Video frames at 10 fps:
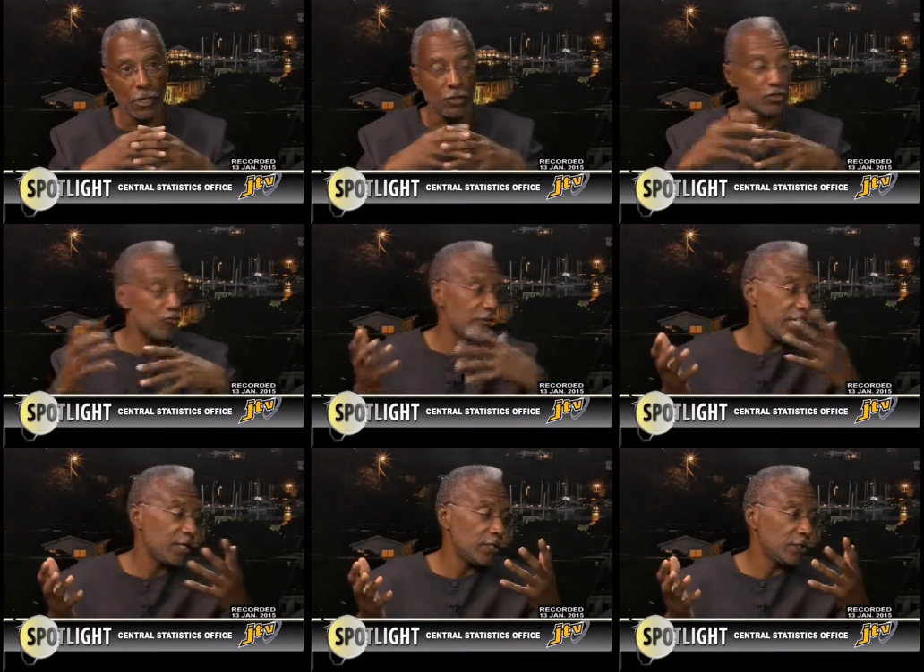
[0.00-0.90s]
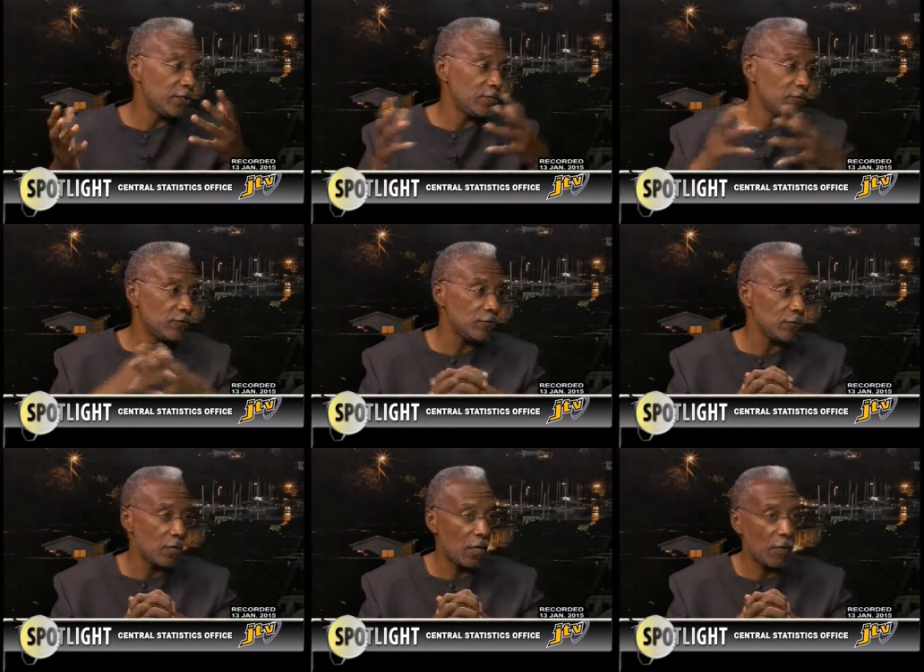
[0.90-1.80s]
trade issues,
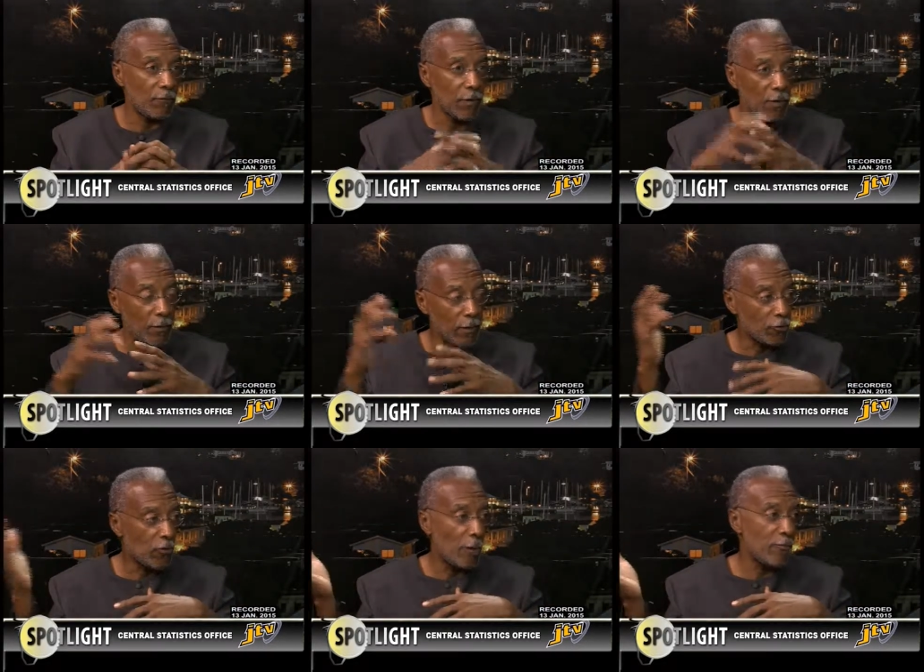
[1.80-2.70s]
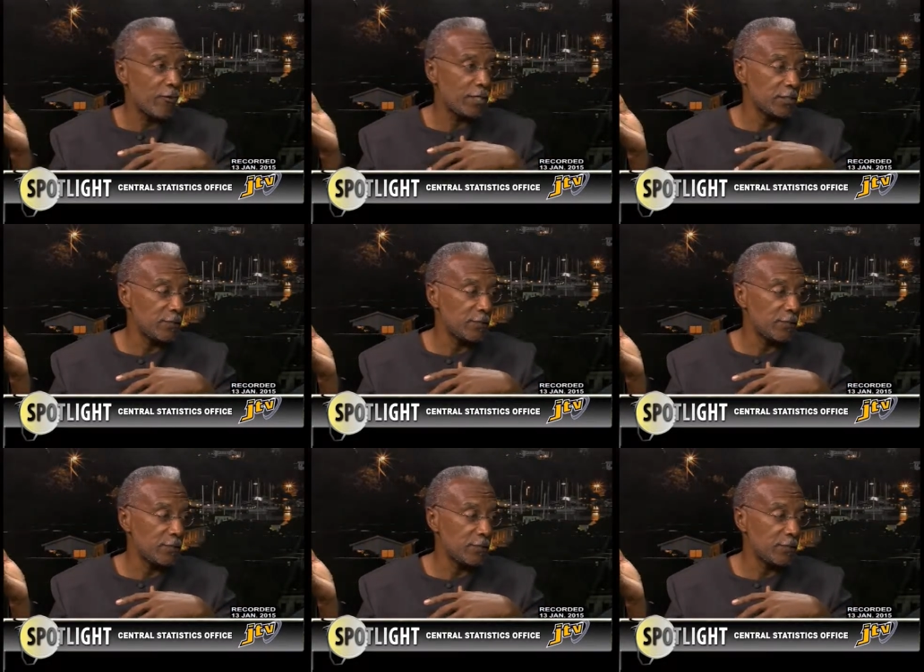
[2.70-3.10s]
um, incorporation,